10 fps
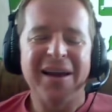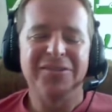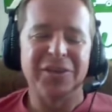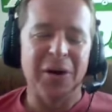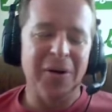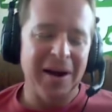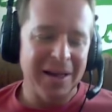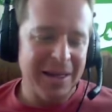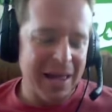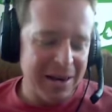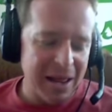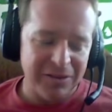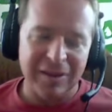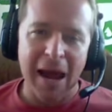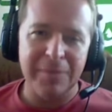Okay, so
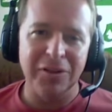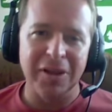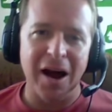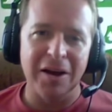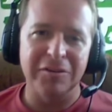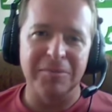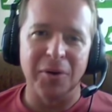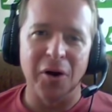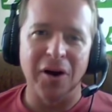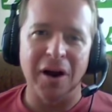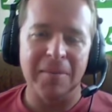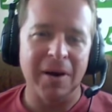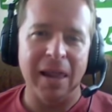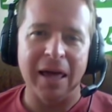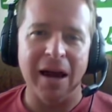it's an absolutely awesome
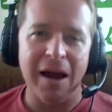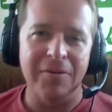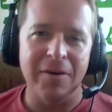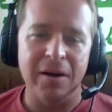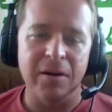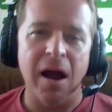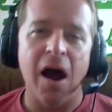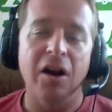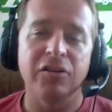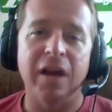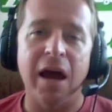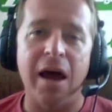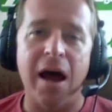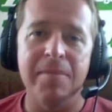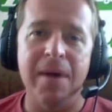program. Like honestly,
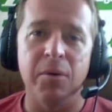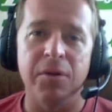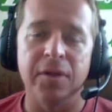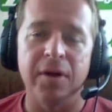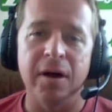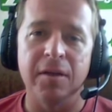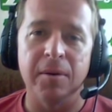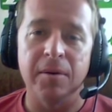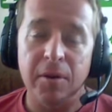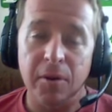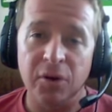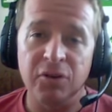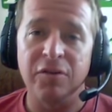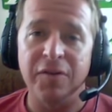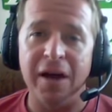I met with the
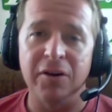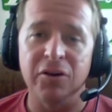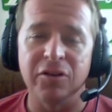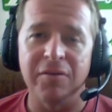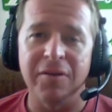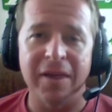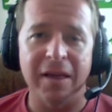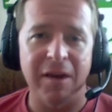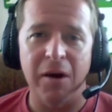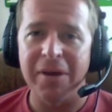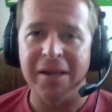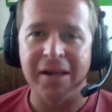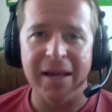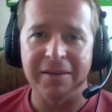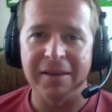original founders of it. That's how
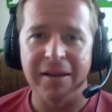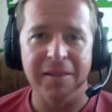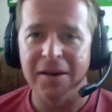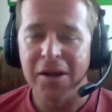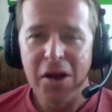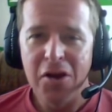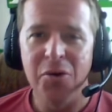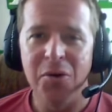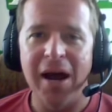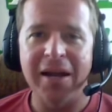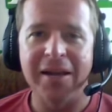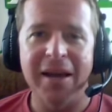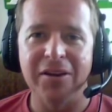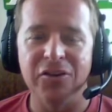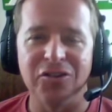we connected, and then you and I
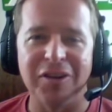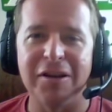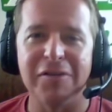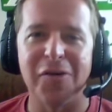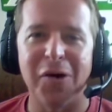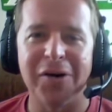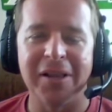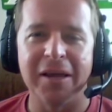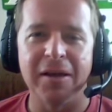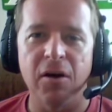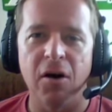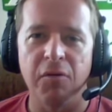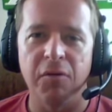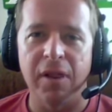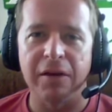connected just inadvertently
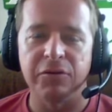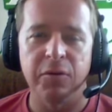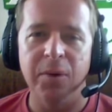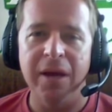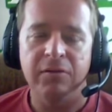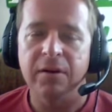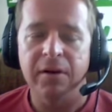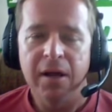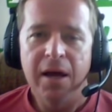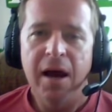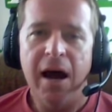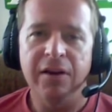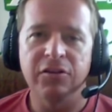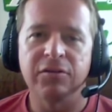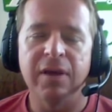over the last few weeks. And
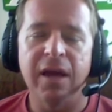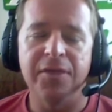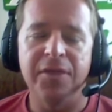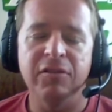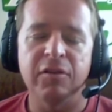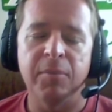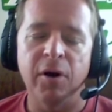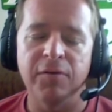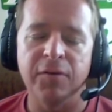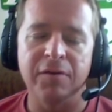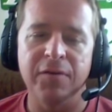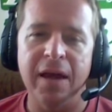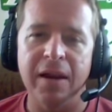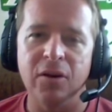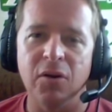I think it's a perfect
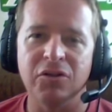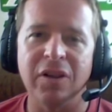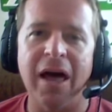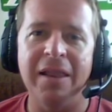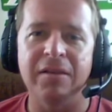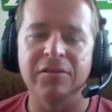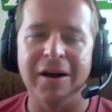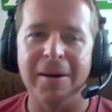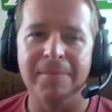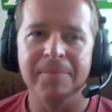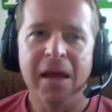fit. There's a lot of this.